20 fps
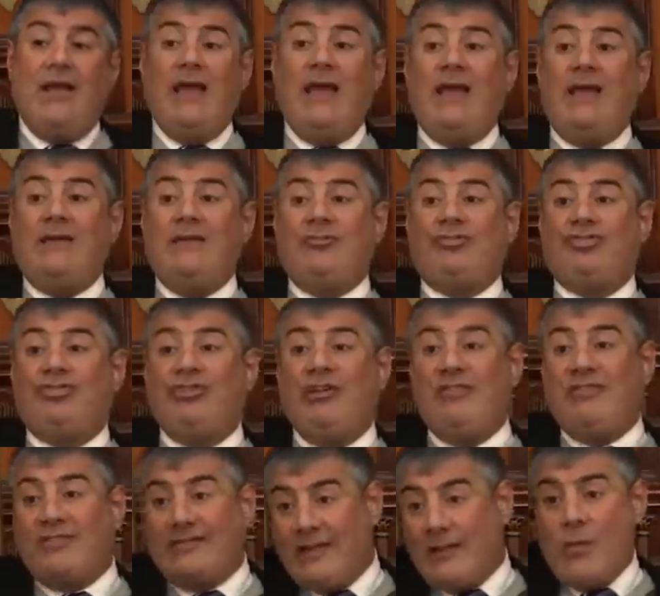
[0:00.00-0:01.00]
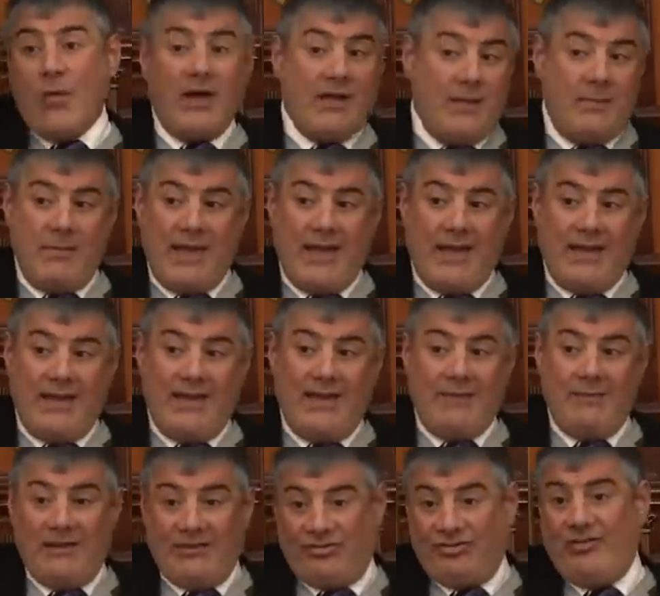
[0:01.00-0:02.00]
and she still want to
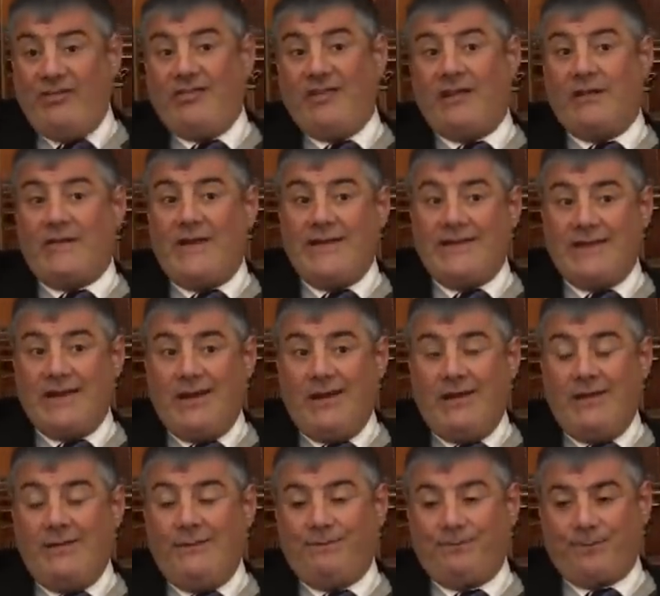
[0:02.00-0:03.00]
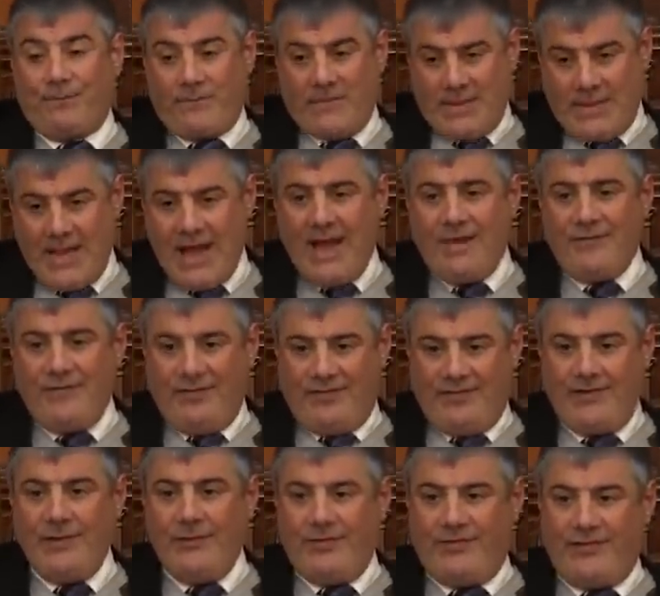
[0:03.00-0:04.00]
marry him, and she's a great girl,
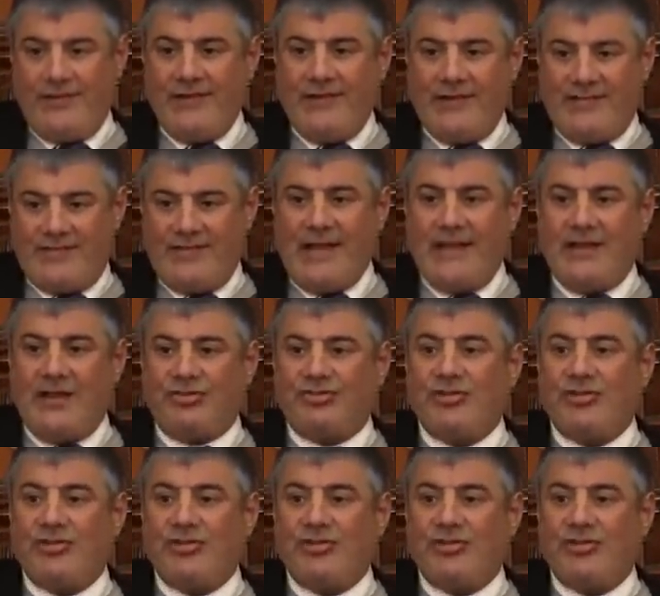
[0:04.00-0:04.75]
obviously you see that's not